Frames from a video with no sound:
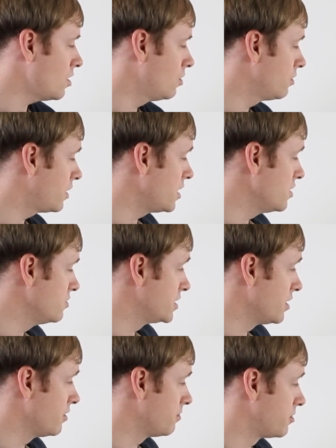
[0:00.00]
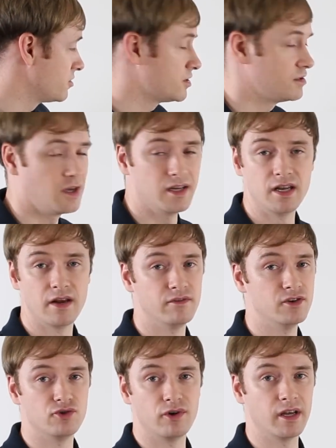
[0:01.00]
Okay, you tell the person, I never
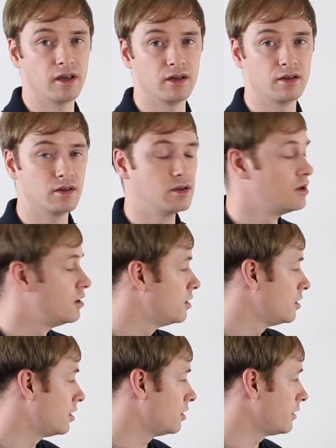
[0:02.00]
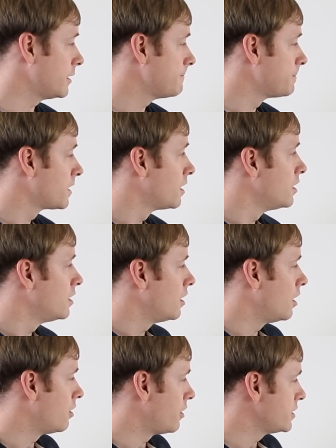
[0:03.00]
drink it. All right.
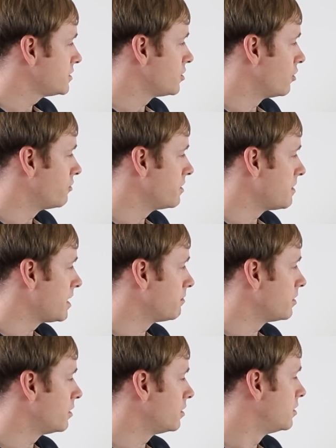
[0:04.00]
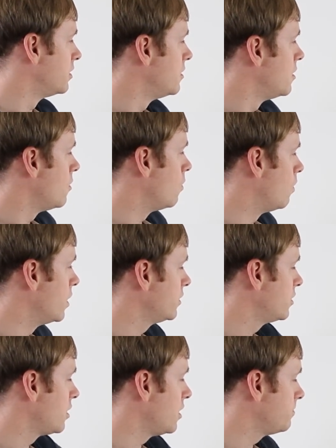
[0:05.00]
All right, so remember 1
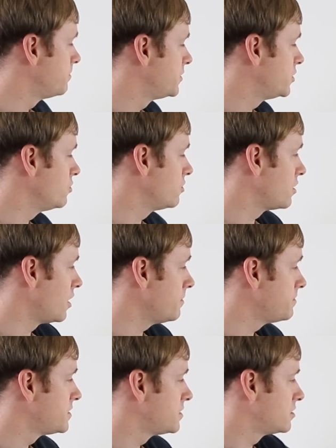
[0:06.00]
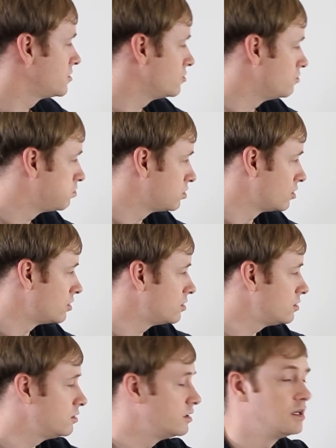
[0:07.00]
cup, 2 cups, to
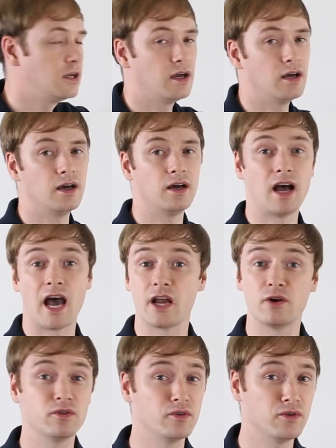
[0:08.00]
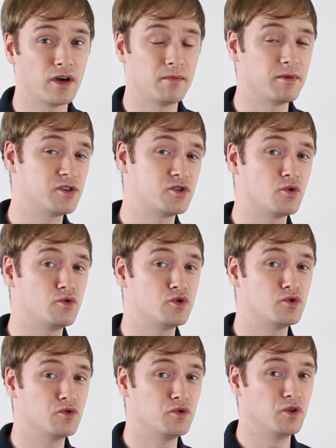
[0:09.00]
plural. I don't know how much
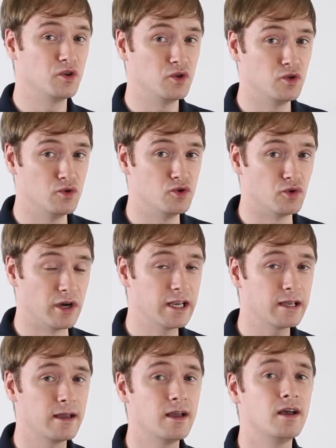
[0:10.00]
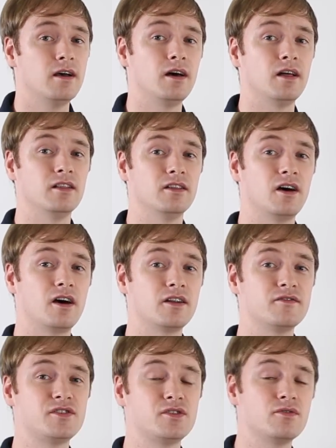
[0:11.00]
soju you drink. A lot
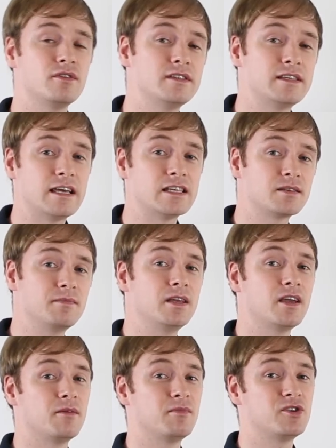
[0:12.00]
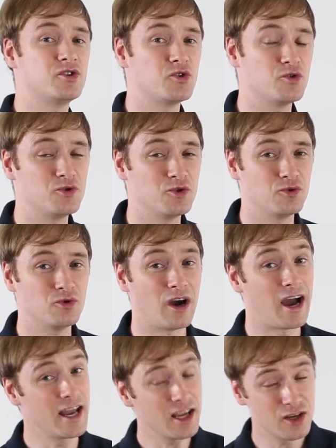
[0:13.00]
of students ask me how much soju
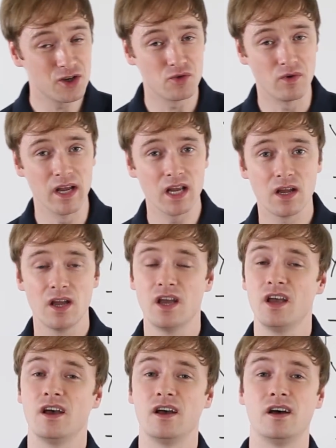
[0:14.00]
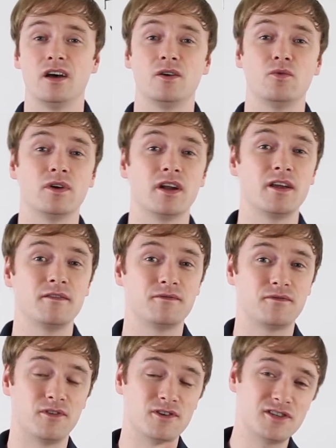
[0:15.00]
I can drink. When I
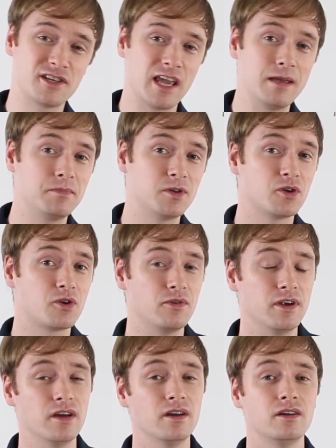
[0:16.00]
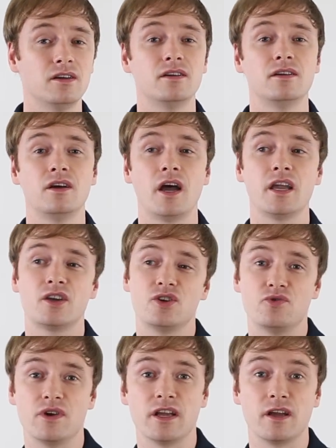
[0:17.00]
first came to Korea, I could
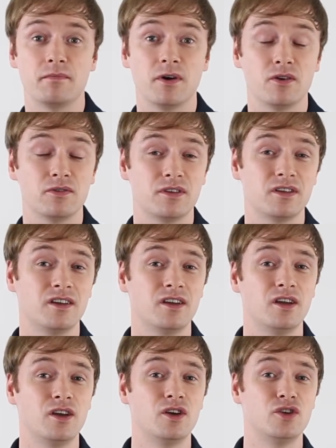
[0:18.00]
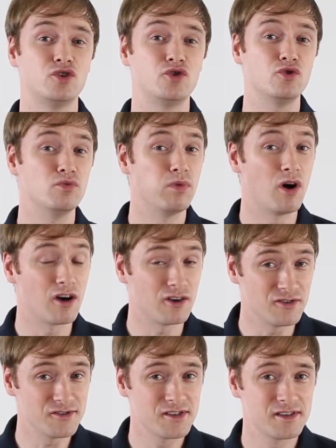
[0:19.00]
drink about 2
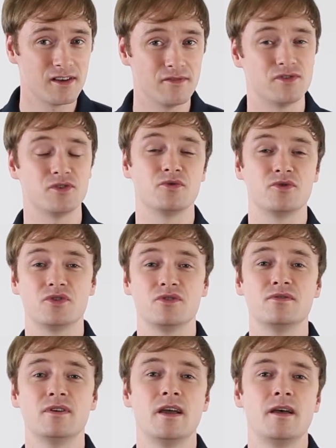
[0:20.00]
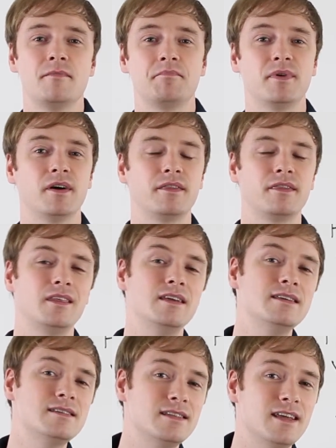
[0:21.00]
bottles of soju. But
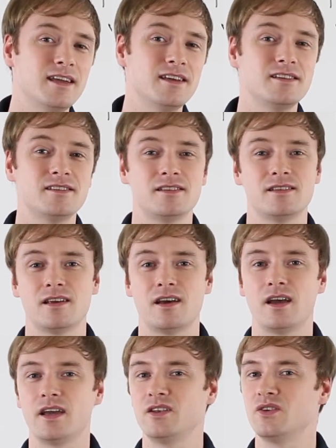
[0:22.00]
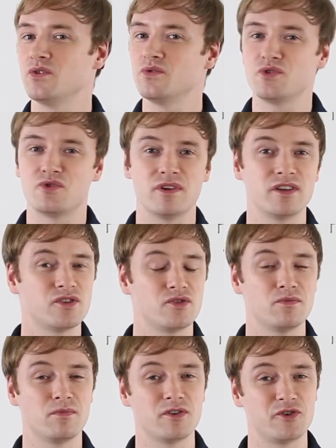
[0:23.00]
these days, I don't drink so
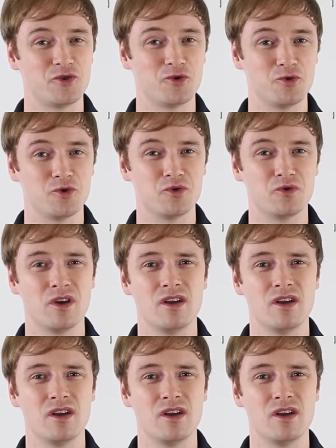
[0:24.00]
much soju.